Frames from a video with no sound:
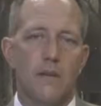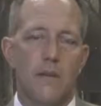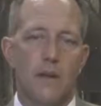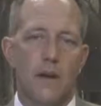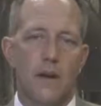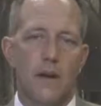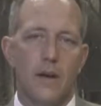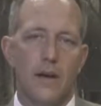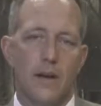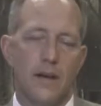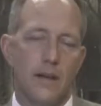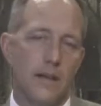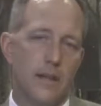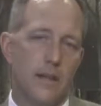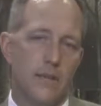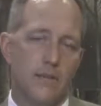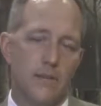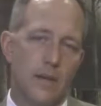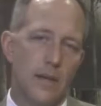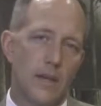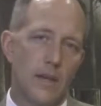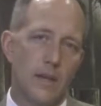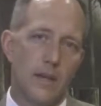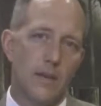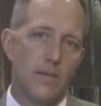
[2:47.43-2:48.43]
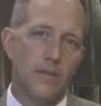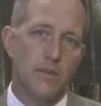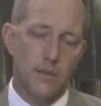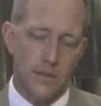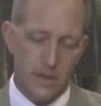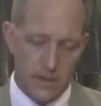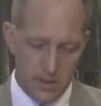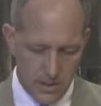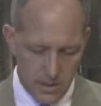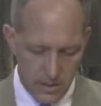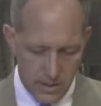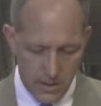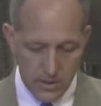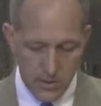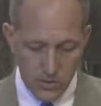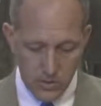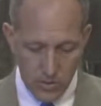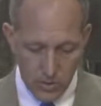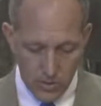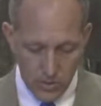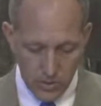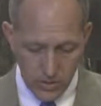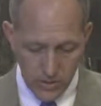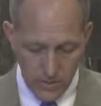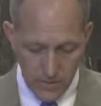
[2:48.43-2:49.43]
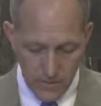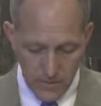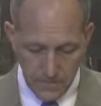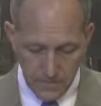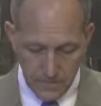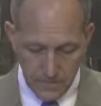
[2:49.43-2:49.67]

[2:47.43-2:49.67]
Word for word: any given discourse.